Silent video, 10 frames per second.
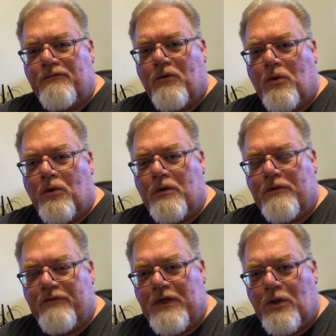for
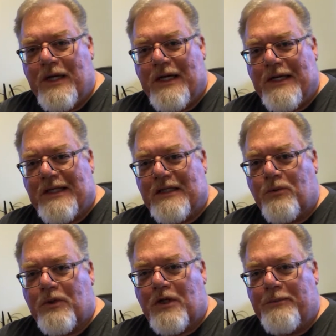the video editing
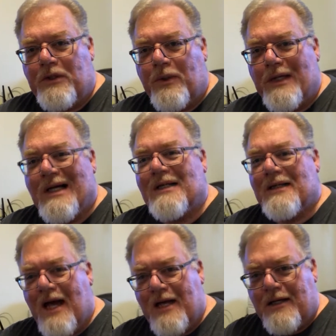that we're going to be doing a
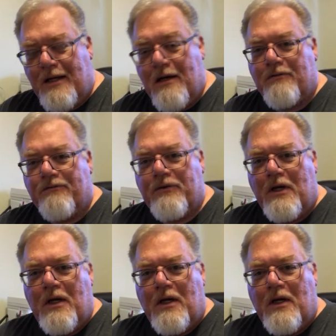lot of